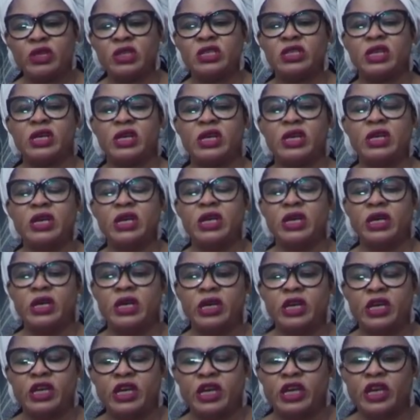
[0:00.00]
day
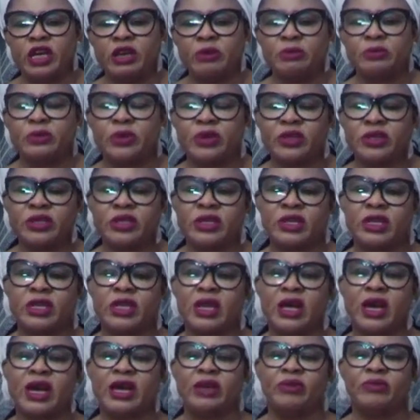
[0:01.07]
He keeps us
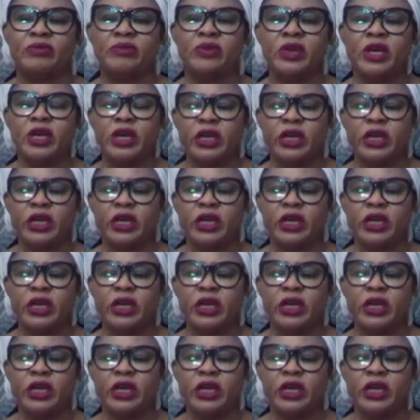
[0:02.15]
alive.